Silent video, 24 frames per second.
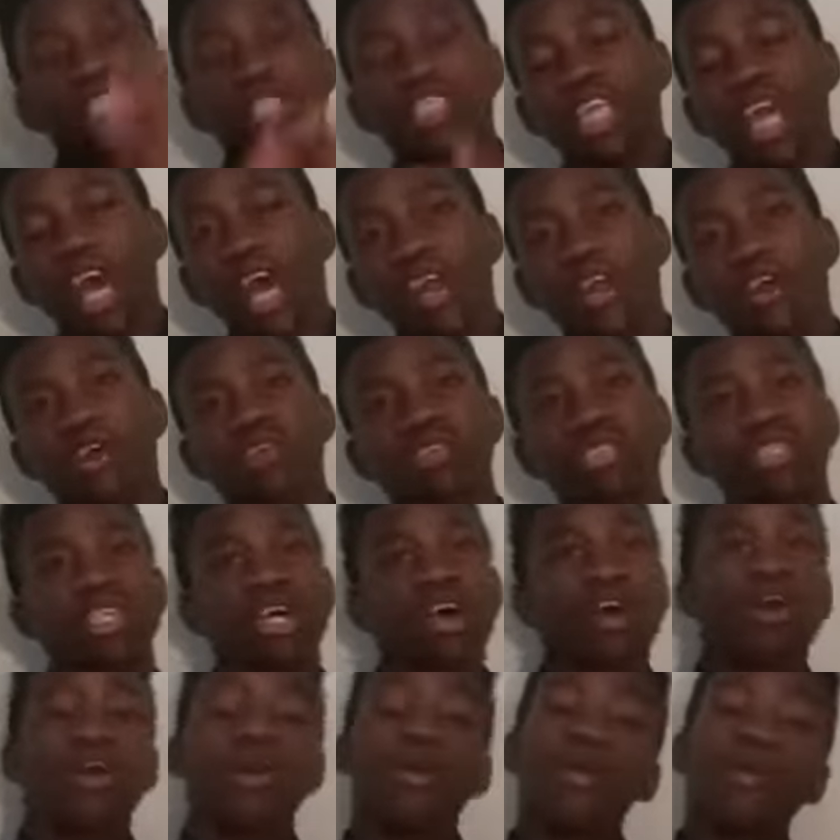a shout out
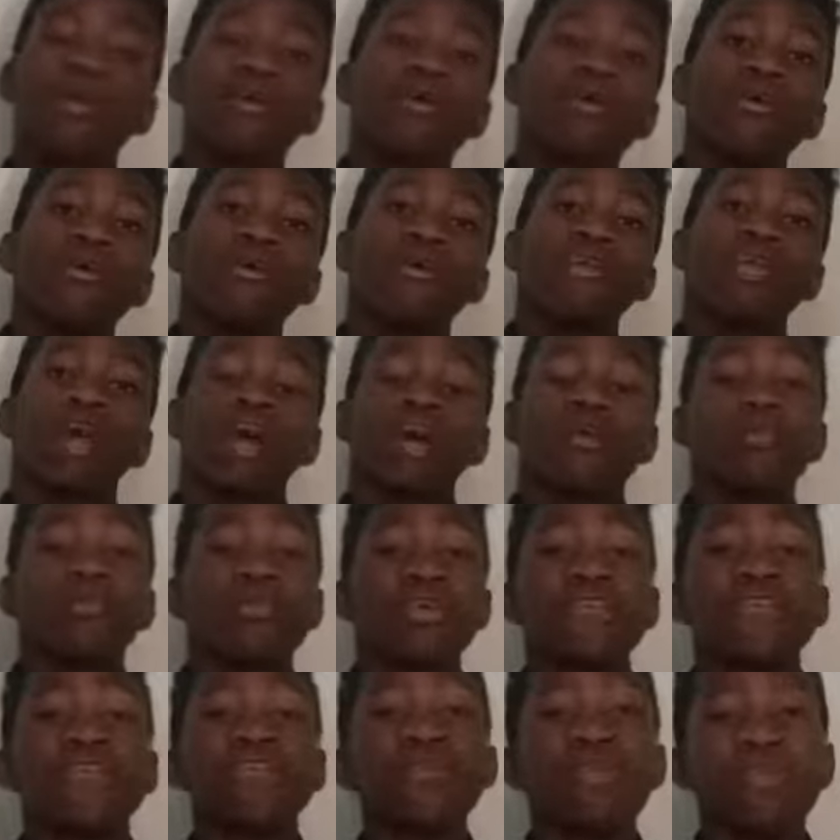so yeah
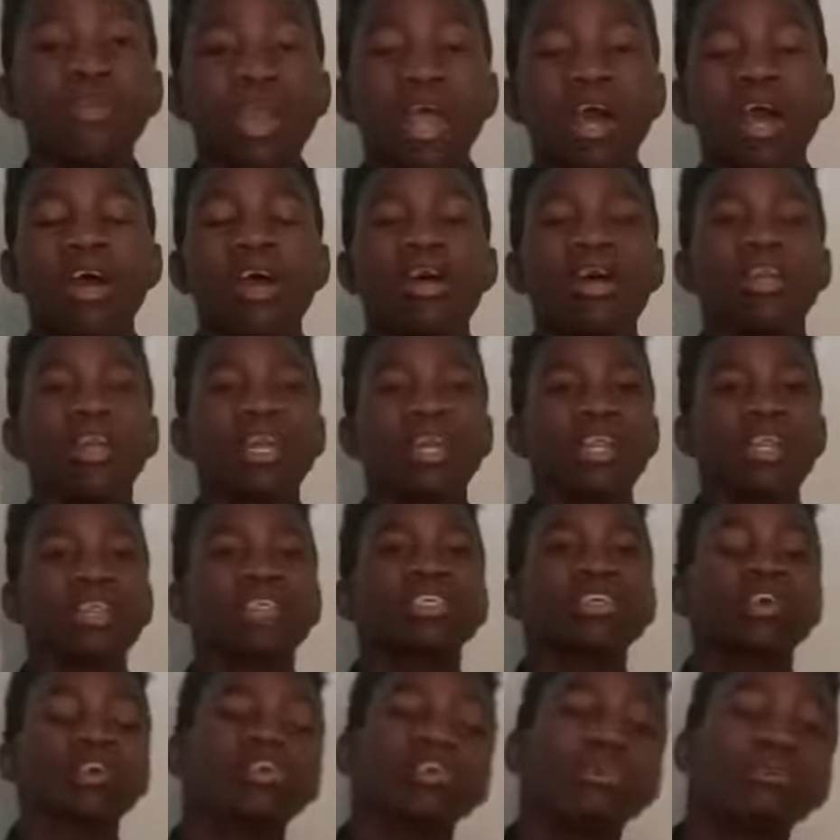if you do that on any
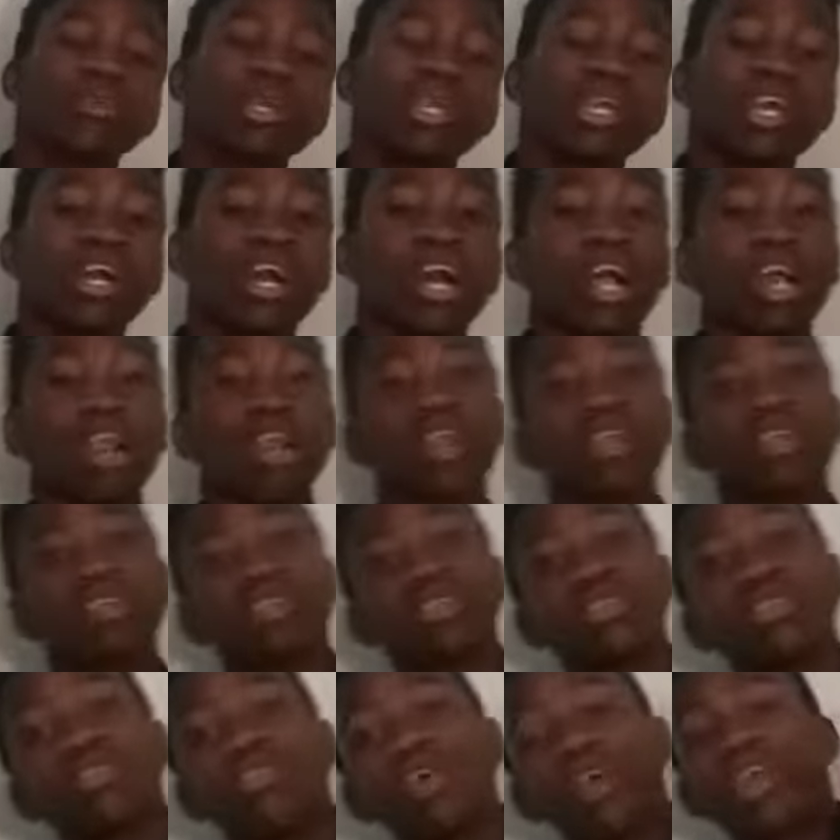social media or
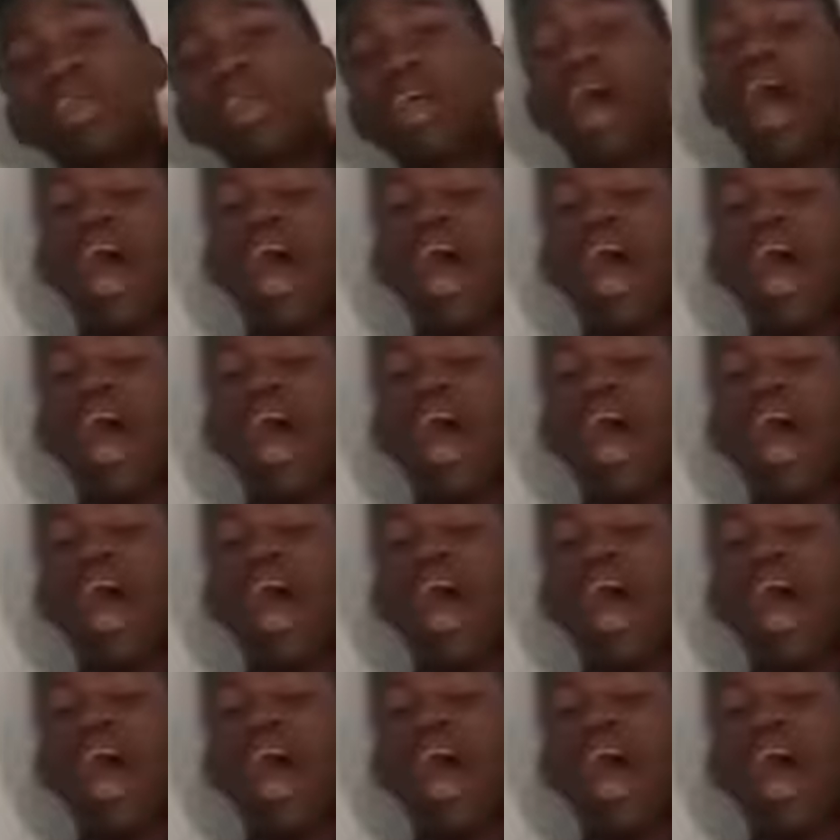twitter